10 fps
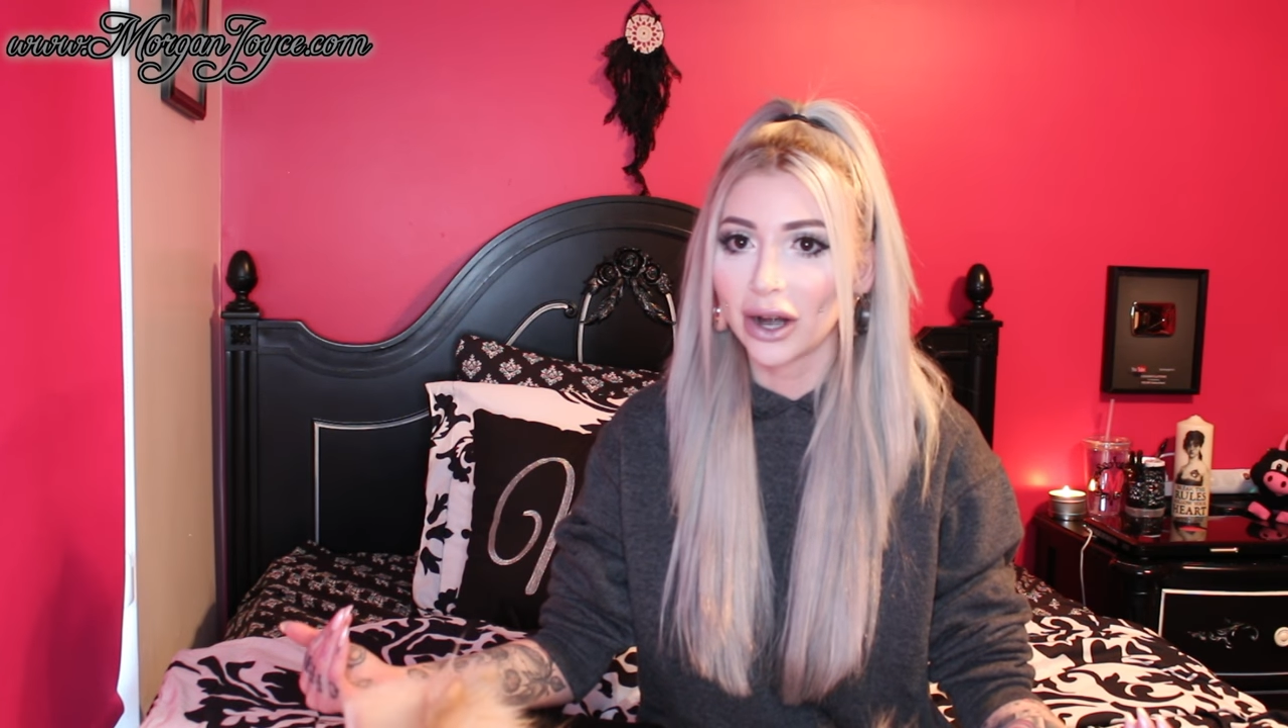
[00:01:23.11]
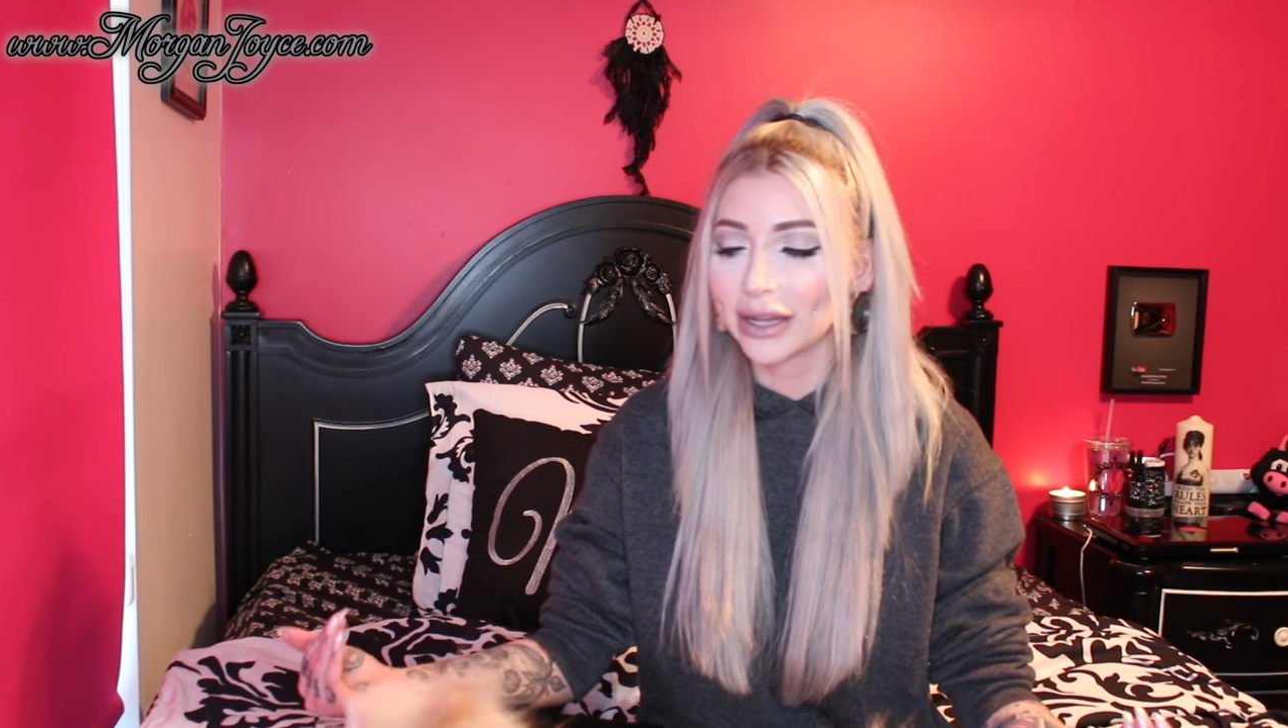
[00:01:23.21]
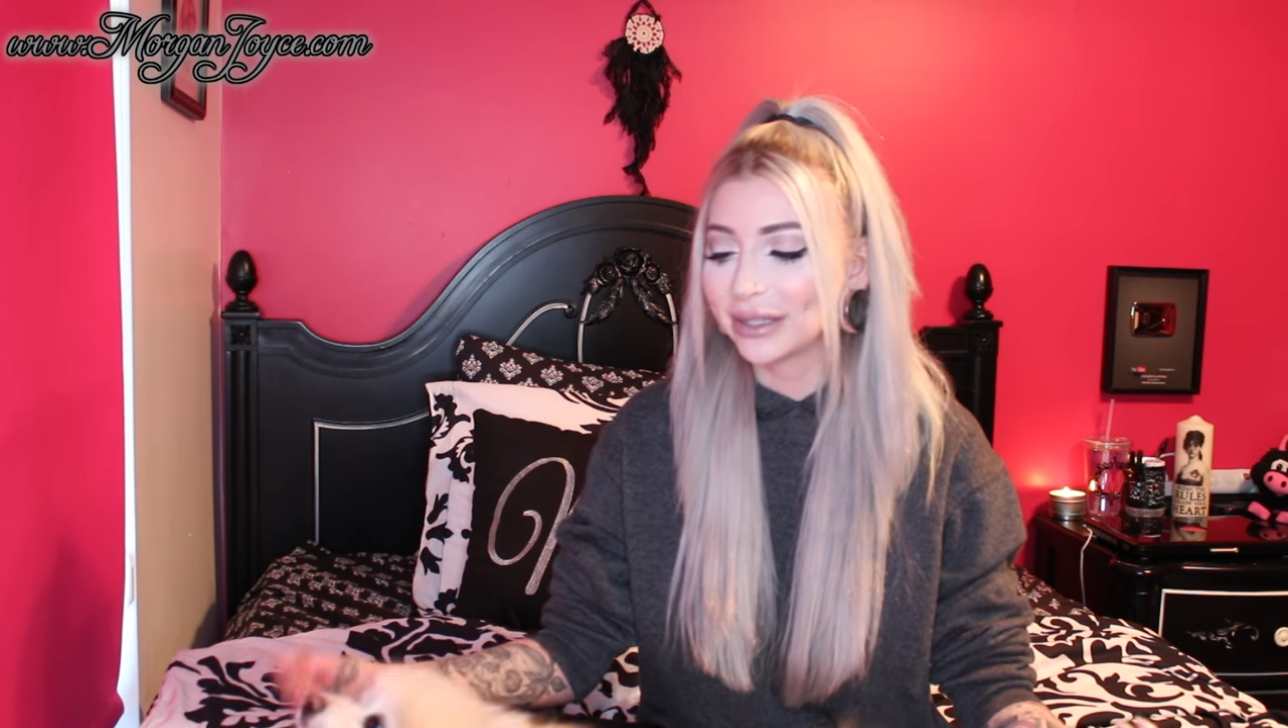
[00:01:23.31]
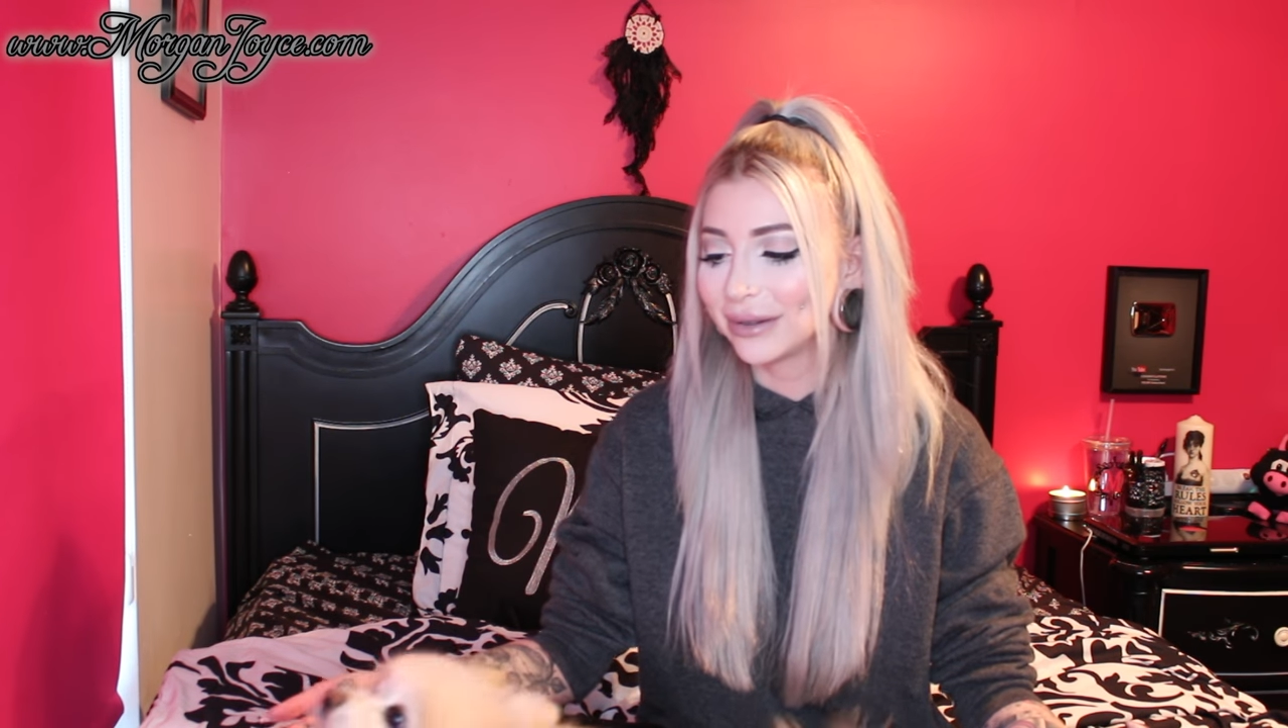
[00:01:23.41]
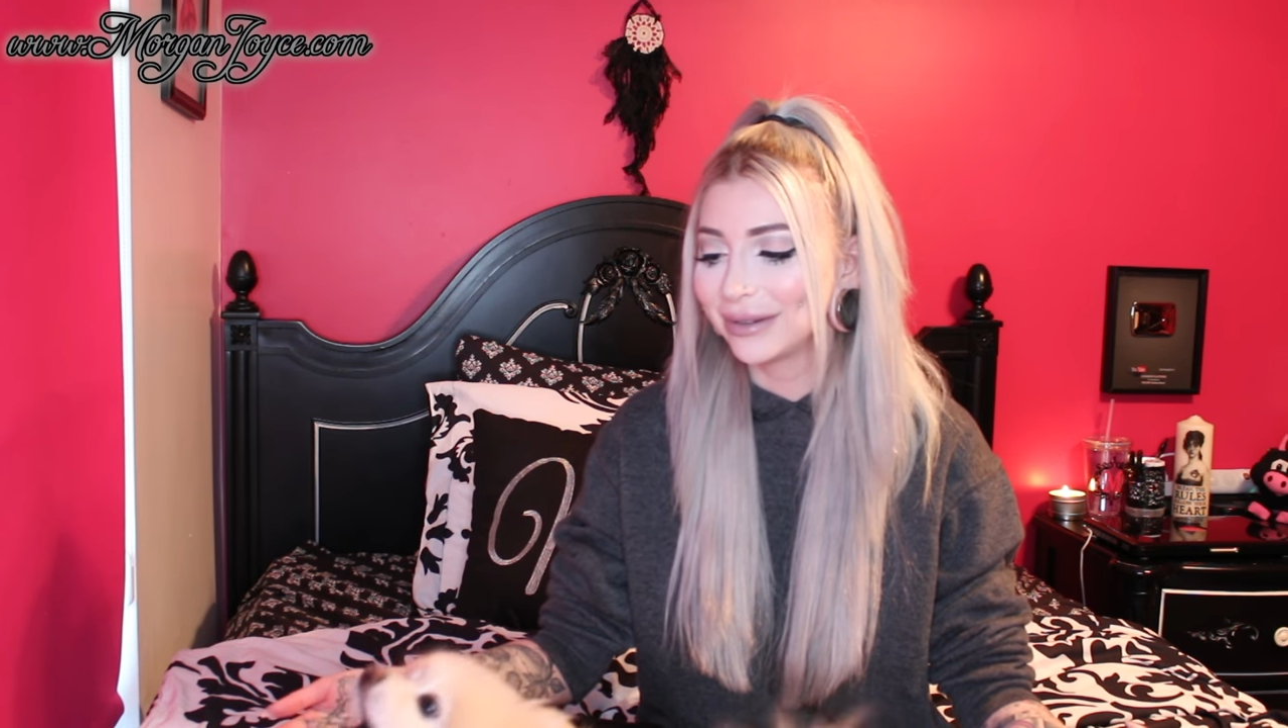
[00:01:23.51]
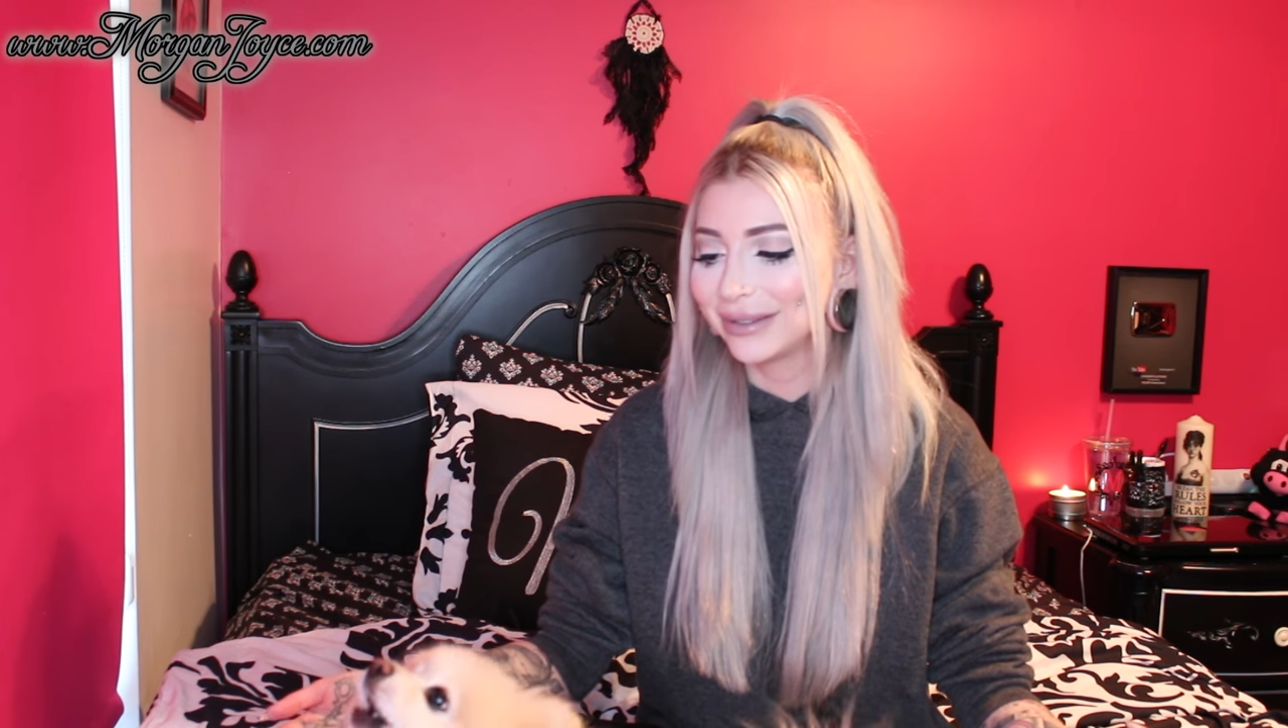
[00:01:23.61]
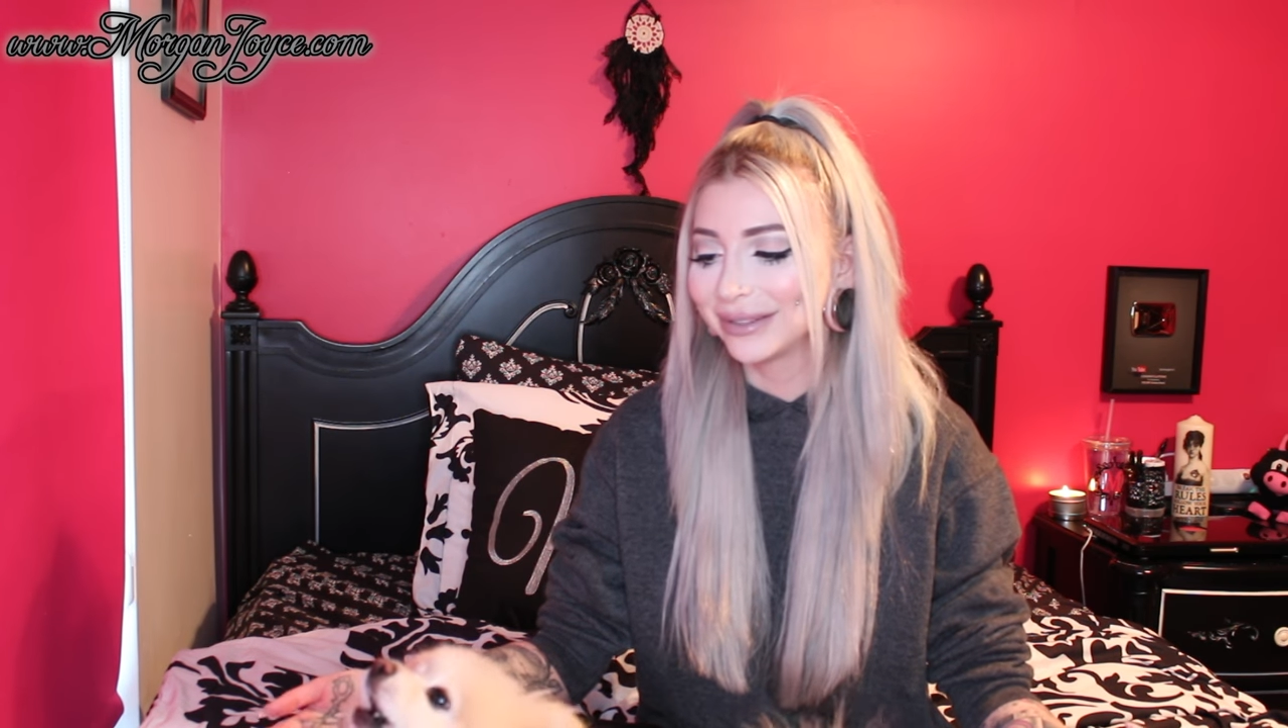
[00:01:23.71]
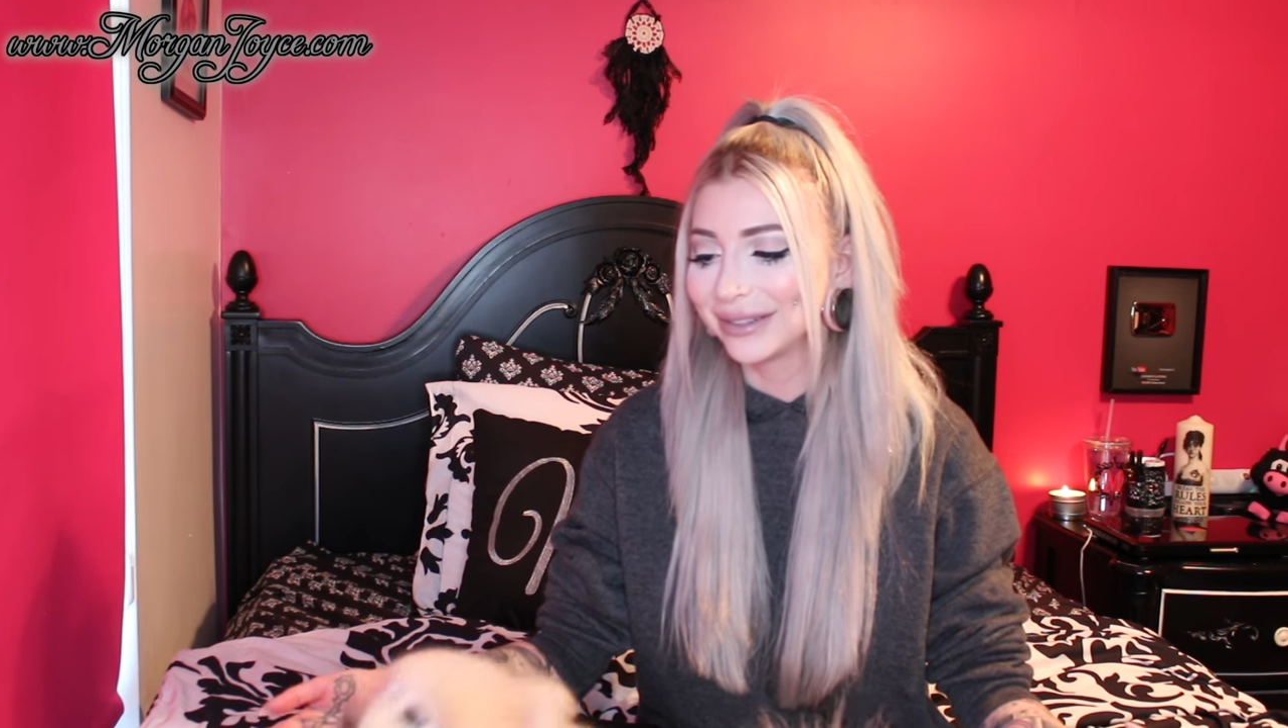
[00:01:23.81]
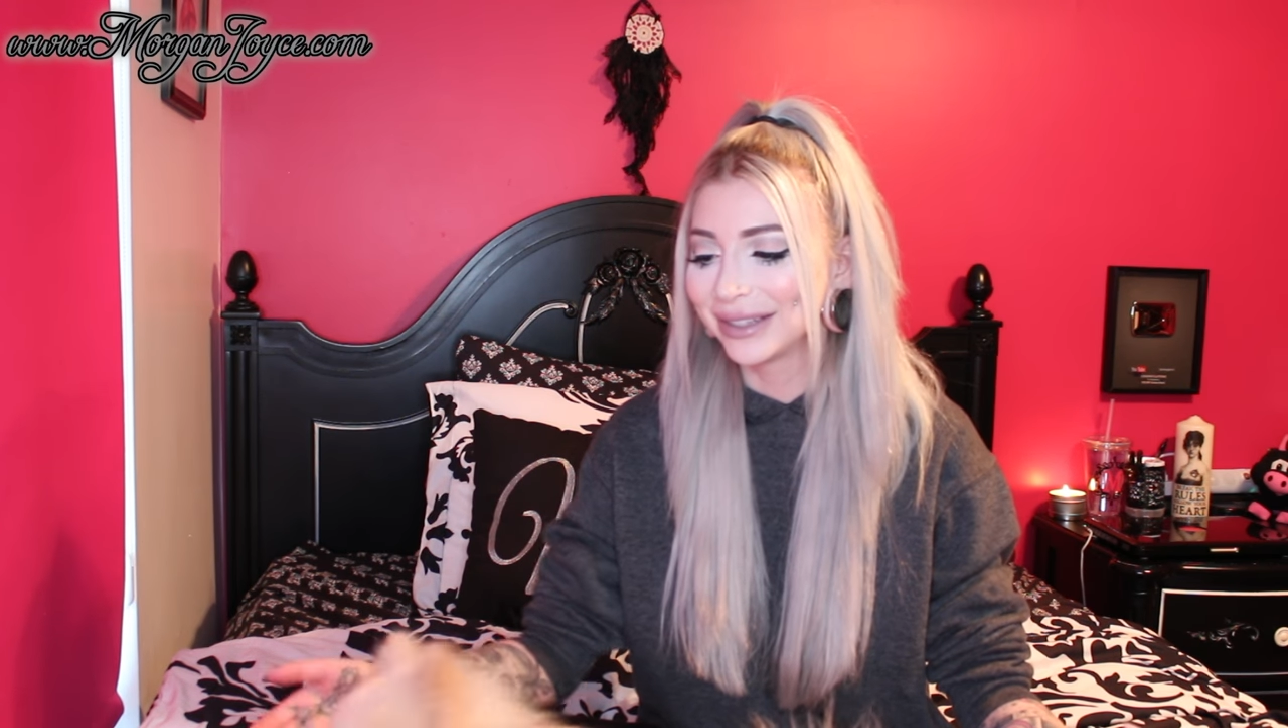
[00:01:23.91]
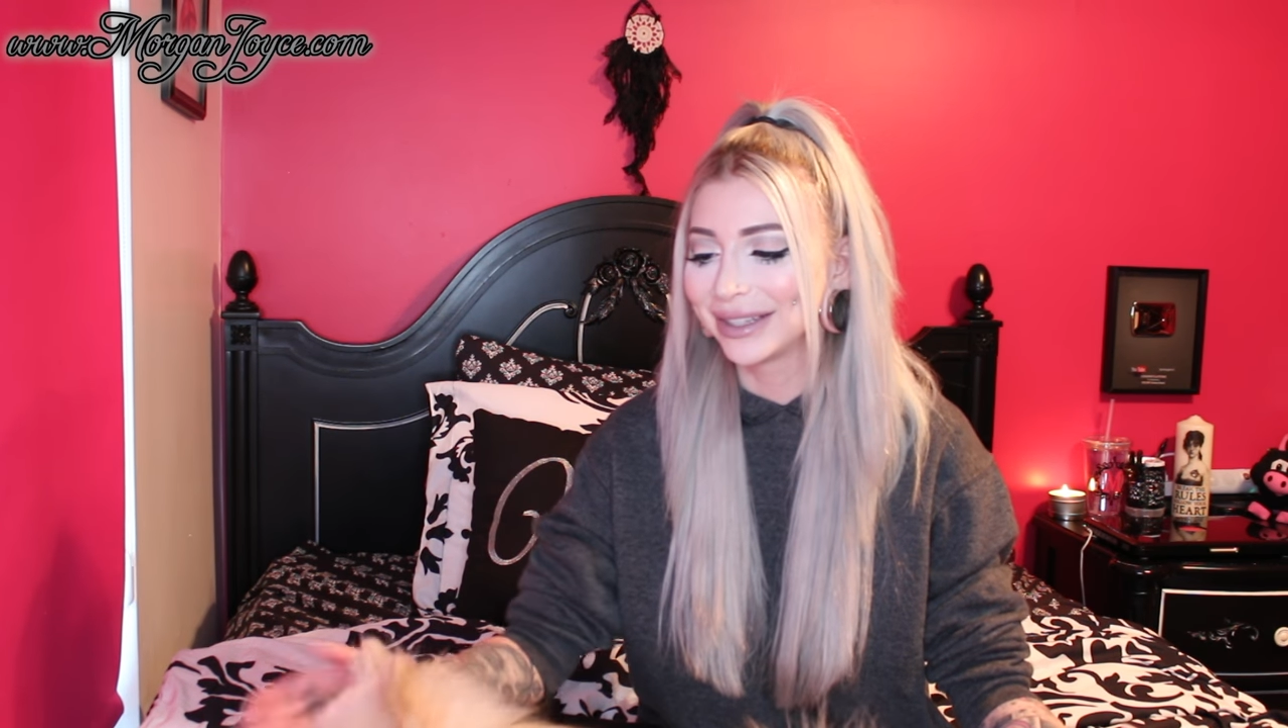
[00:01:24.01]

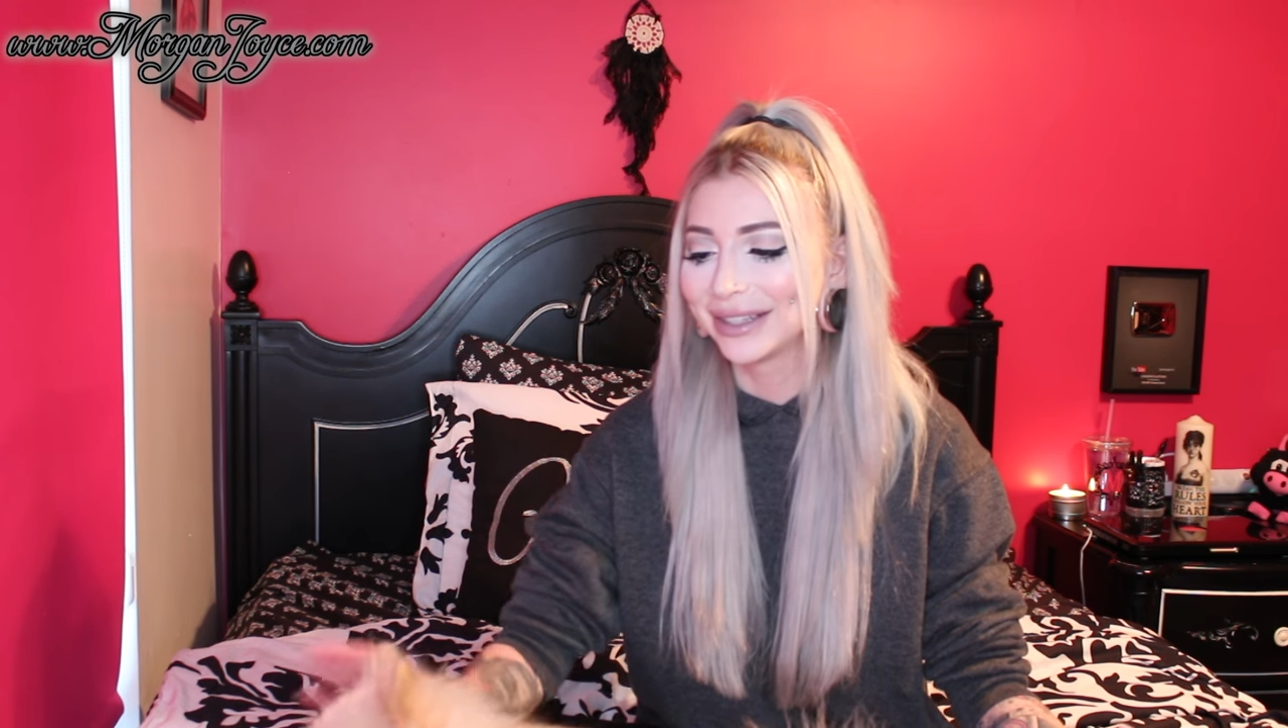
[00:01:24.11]
I,